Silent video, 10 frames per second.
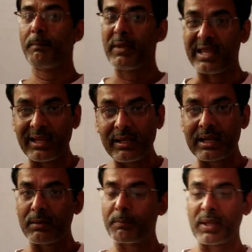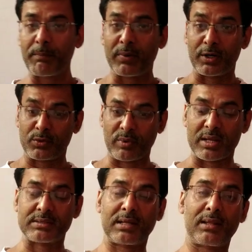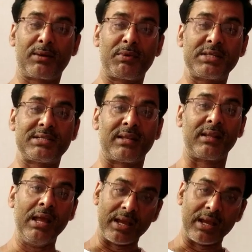ink and paper to answer the question.